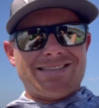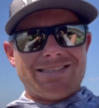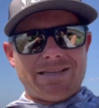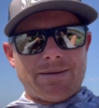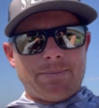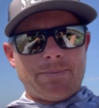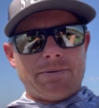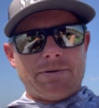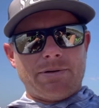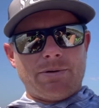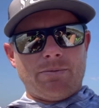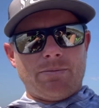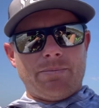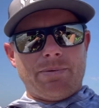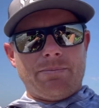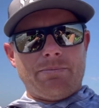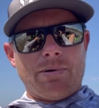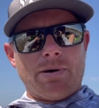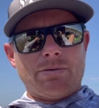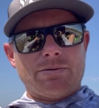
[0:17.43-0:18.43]
typically would
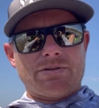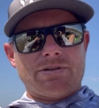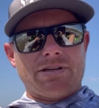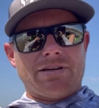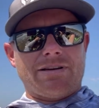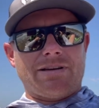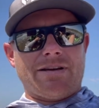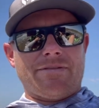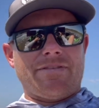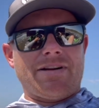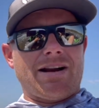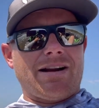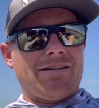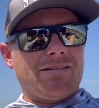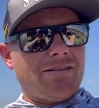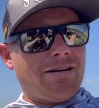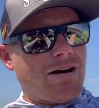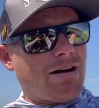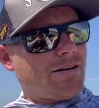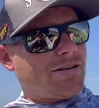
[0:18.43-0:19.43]
be posting. I've had a
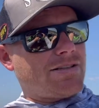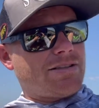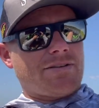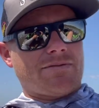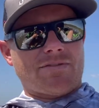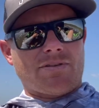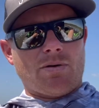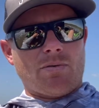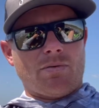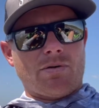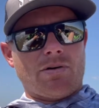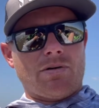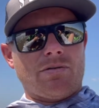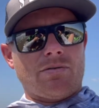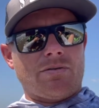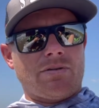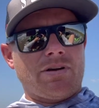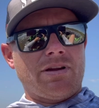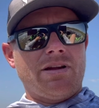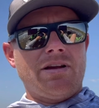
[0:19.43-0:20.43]
lot of stuff going
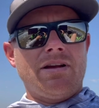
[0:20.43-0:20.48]
on,